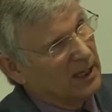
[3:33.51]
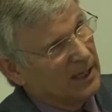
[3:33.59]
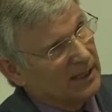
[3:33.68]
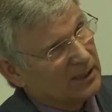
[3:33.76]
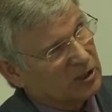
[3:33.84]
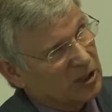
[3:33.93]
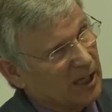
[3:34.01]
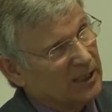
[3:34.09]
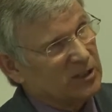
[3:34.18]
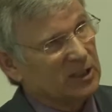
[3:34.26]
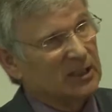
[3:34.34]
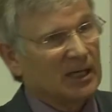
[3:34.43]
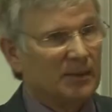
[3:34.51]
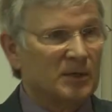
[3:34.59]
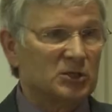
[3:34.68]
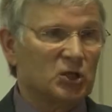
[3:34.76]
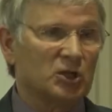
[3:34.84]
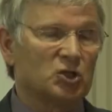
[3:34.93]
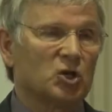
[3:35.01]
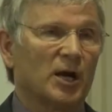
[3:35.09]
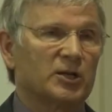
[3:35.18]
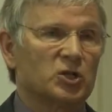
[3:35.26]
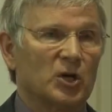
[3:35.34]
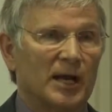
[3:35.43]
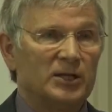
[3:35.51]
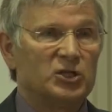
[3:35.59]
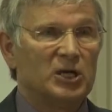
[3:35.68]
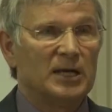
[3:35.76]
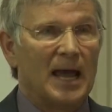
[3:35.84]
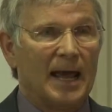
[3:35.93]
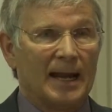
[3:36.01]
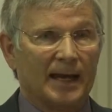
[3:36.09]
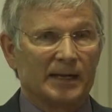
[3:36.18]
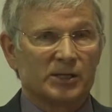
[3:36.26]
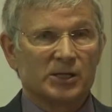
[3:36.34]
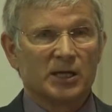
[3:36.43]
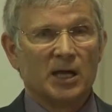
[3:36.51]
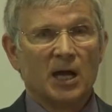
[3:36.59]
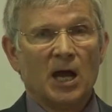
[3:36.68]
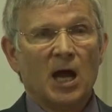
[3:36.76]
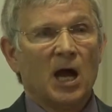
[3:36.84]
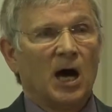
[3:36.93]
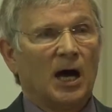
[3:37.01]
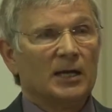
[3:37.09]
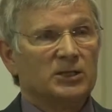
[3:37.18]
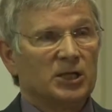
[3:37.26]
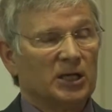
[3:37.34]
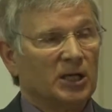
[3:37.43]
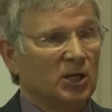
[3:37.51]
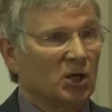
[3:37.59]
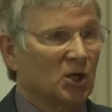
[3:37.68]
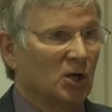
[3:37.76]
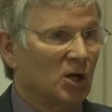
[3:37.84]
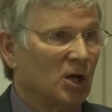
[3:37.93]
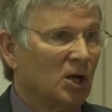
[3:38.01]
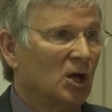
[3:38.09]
It is changed in chemistry, structure, and genetics until